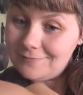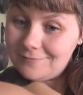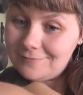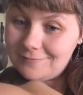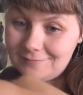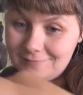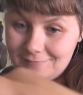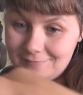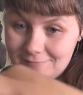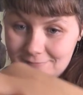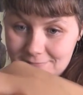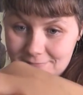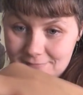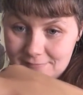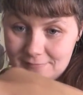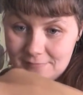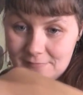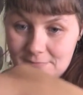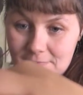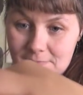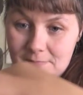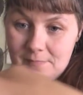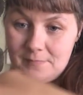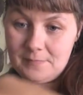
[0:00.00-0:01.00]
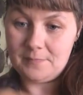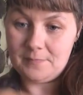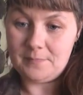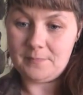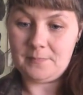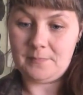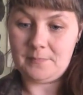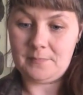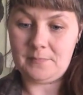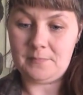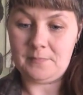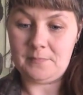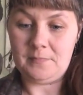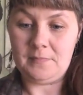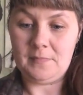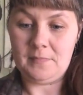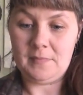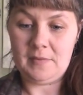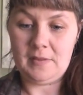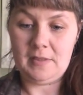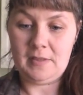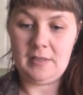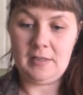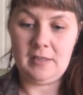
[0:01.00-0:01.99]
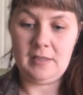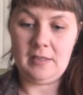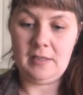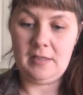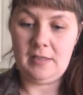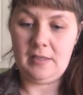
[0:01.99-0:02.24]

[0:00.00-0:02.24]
[no speech]